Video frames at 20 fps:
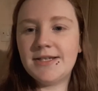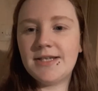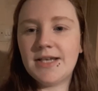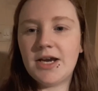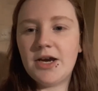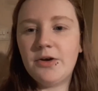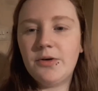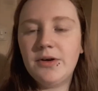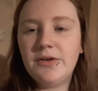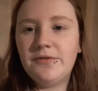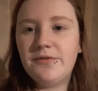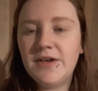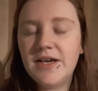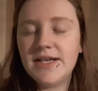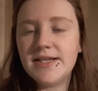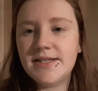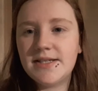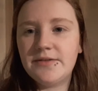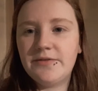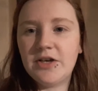So
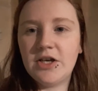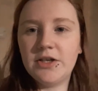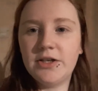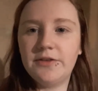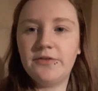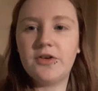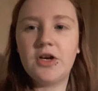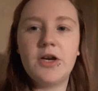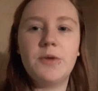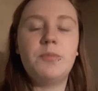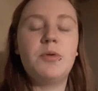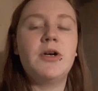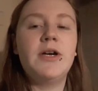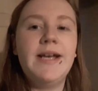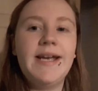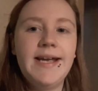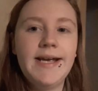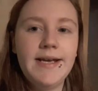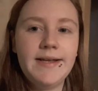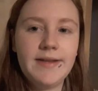first of all, you've got to
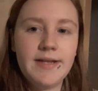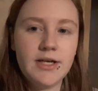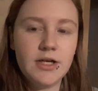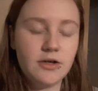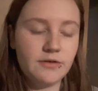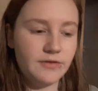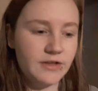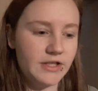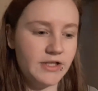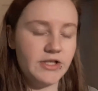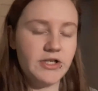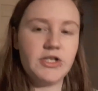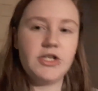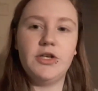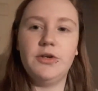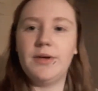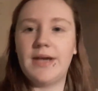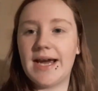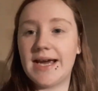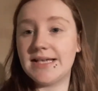preheat the oven
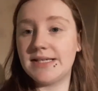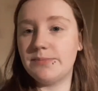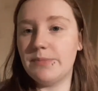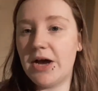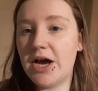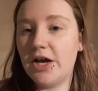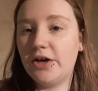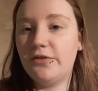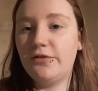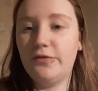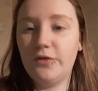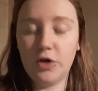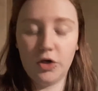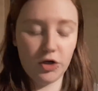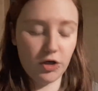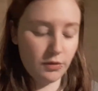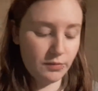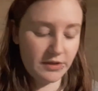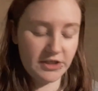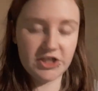to gas mark
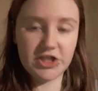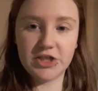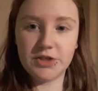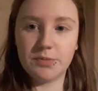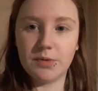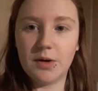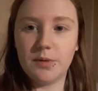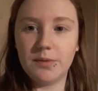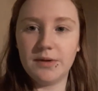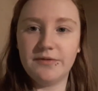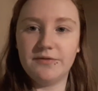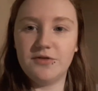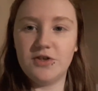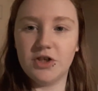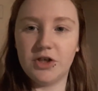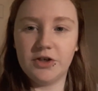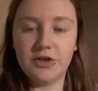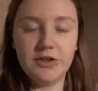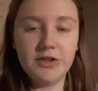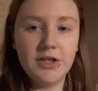4, which is what we've
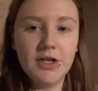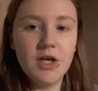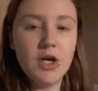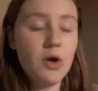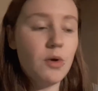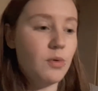done.